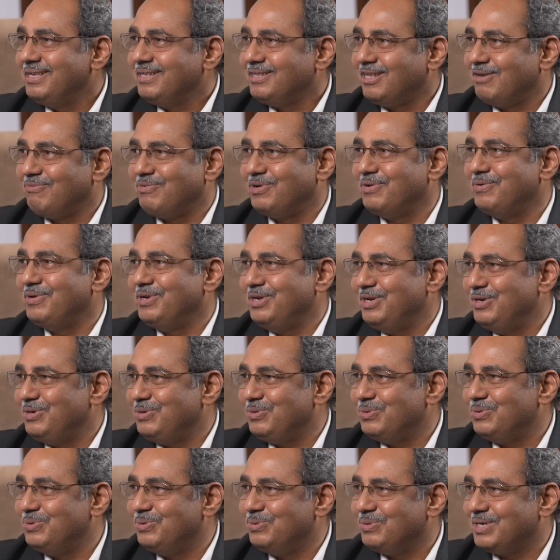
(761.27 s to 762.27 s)
Therefore, we need
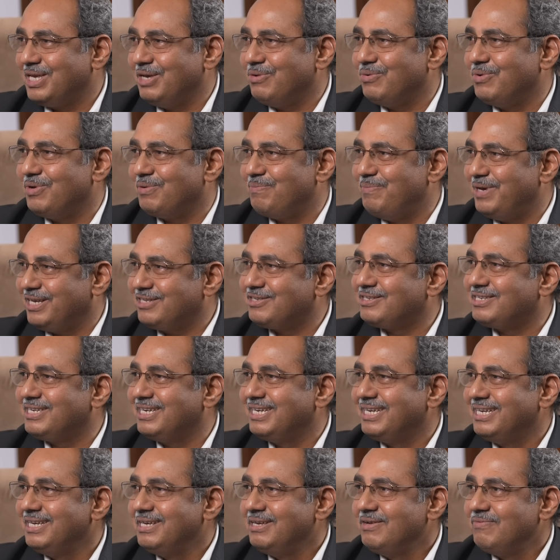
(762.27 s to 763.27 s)
to give our best
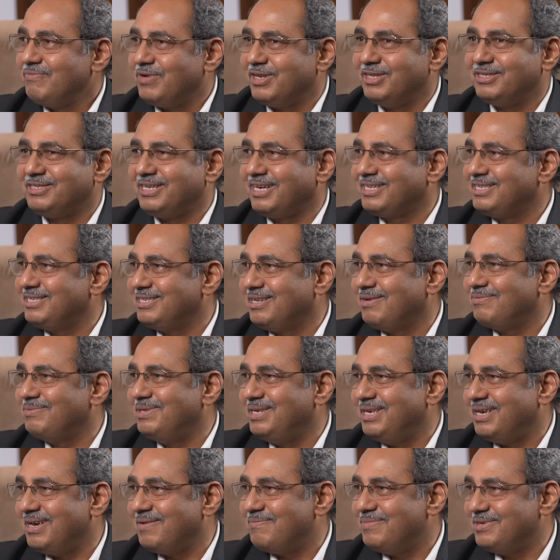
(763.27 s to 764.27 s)
for the success of
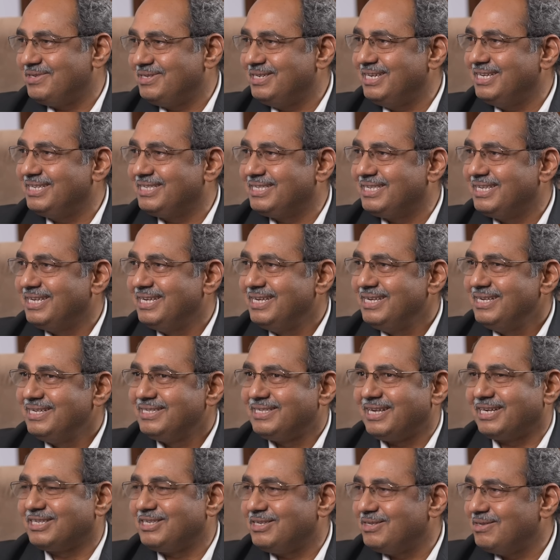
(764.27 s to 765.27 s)
the business,
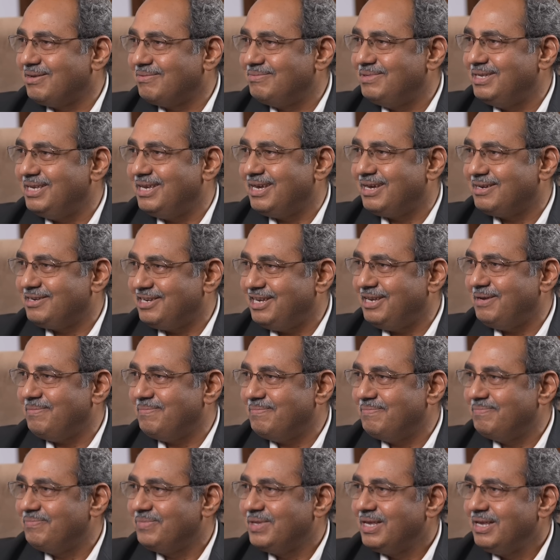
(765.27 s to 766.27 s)
success of the
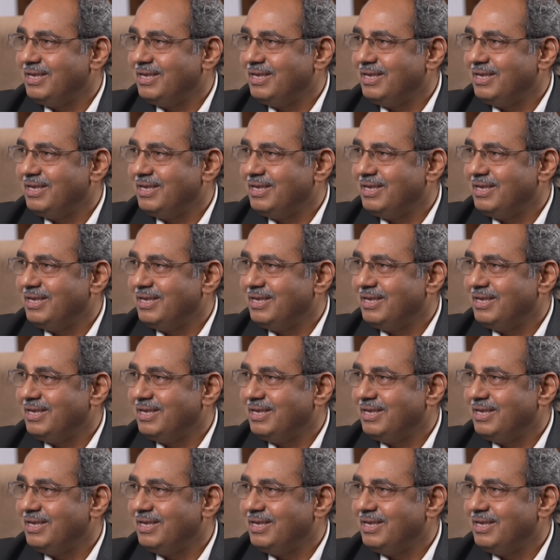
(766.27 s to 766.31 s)
team,